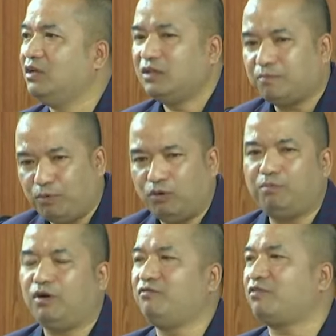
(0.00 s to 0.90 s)
The poor
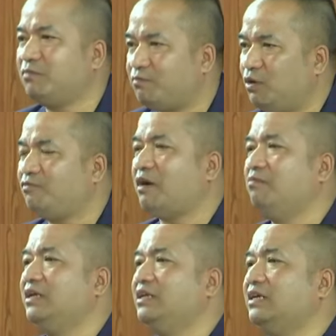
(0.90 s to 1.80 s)
boy from the poor
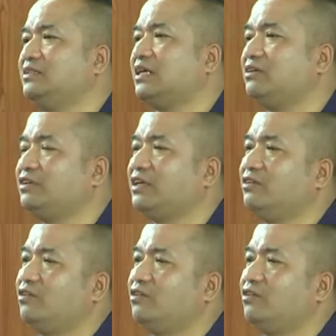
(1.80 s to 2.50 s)
family they are start taking